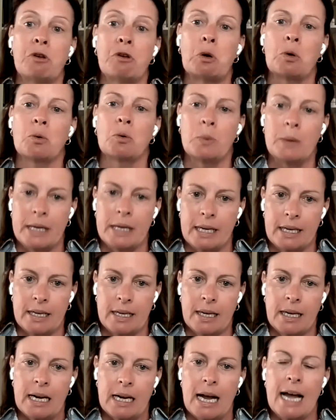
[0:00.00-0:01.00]
for a
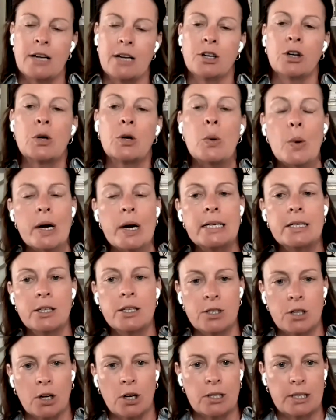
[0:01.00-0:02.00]
week. And you're going to
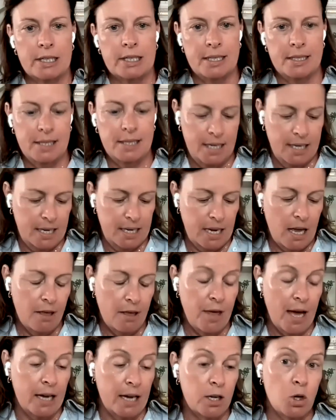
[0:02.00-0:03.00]
start to see
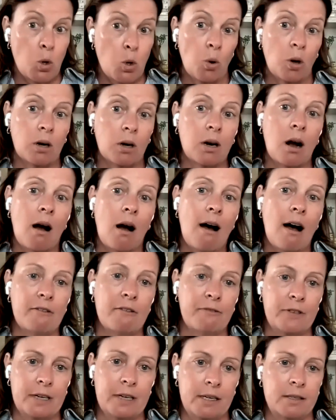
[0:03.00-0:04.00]
that your
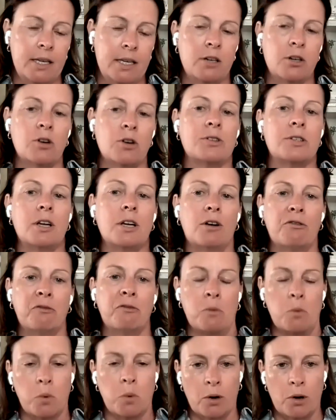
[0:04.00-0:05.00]
confidence and your
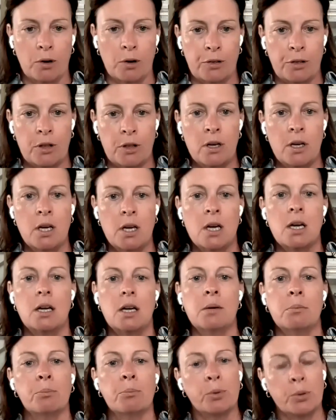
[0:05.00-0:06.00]
self-worth
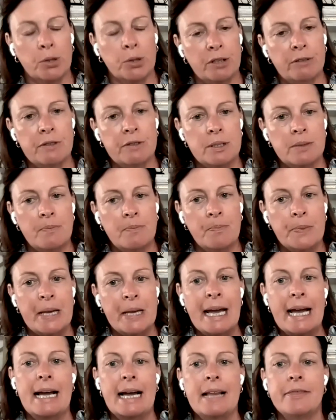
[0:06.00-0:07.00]
improves.
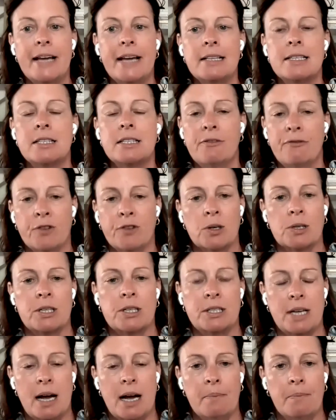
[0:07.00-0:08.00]
And that's the first
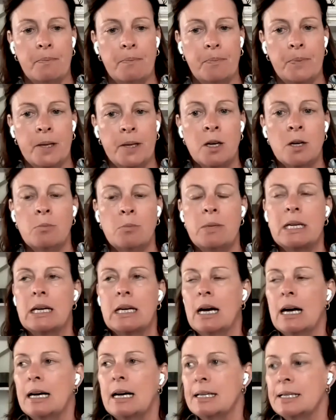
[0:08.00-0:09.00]
step.
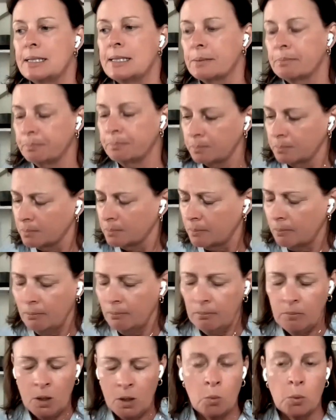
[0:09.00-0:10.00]
Because
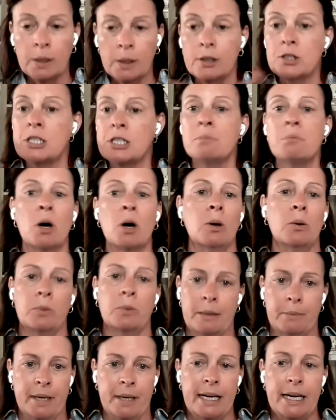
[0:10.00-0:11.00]
we're smart
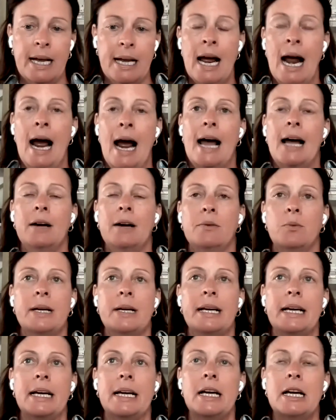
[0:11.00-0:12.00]
women and
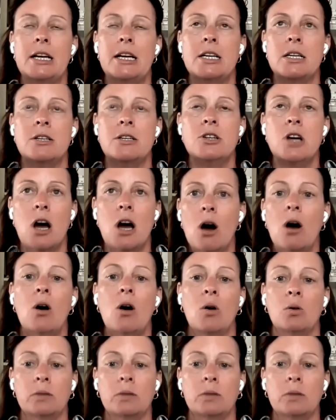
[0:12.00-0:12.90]
we know,